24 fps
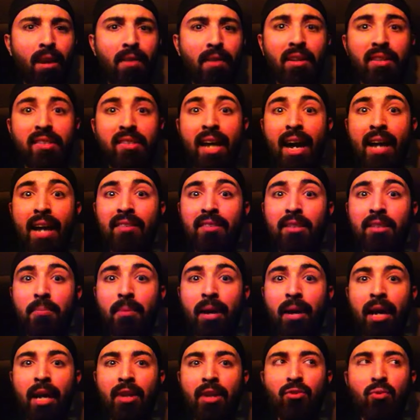the tag team
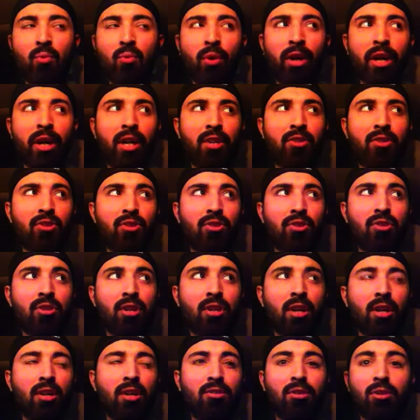match, which,
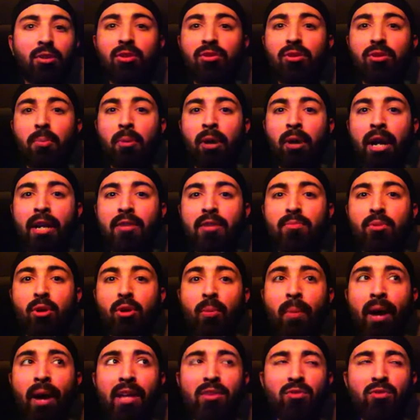to no surprise,
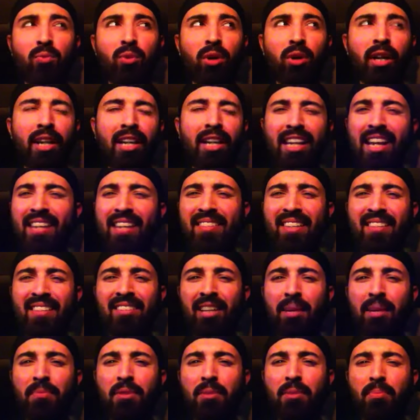Bromance won. And yes, I
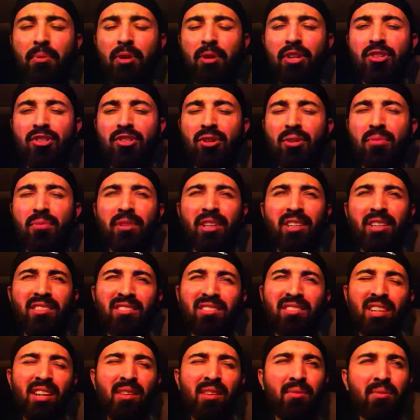skipped the pre-show
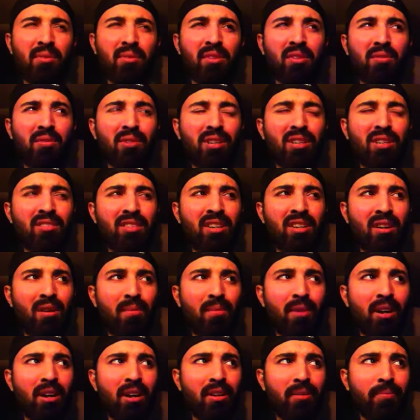because I don't really want to talk
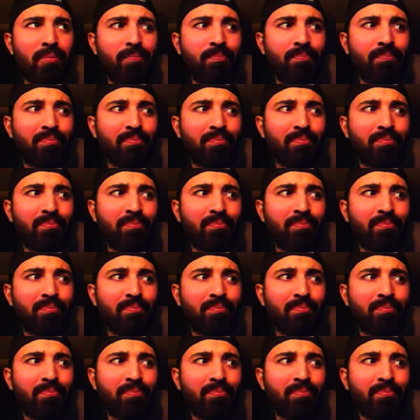about it.